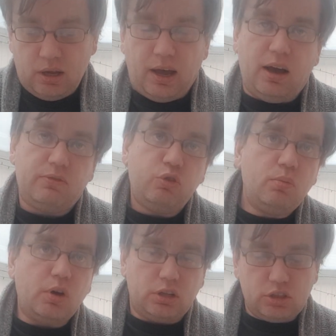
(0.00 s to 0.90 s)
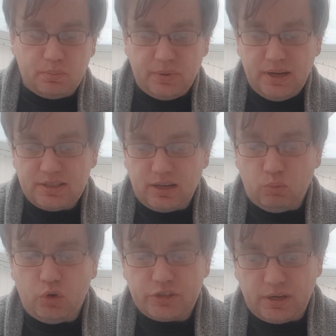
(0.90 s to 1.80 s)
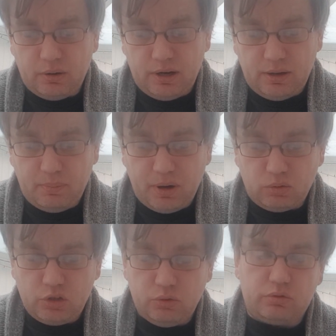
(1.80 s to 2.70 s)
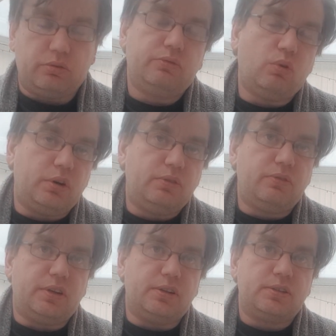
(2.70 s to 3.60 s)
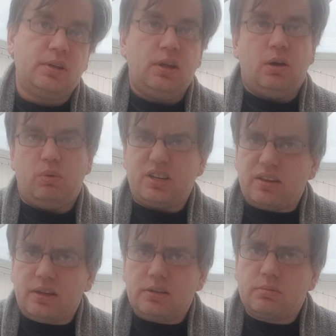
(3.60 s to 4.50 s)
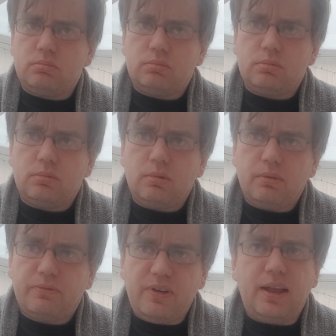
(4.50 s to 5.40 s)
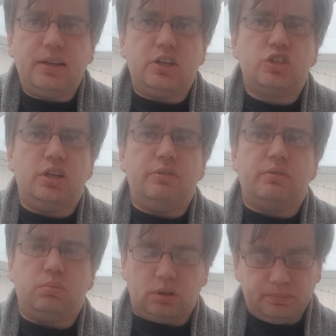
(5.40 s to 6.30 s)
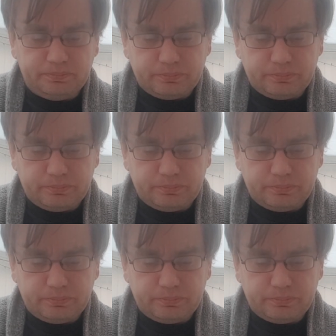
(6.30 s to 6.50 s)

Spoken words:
At 4 models a base, that works out at about 240 figures, which I think is fairly achievable.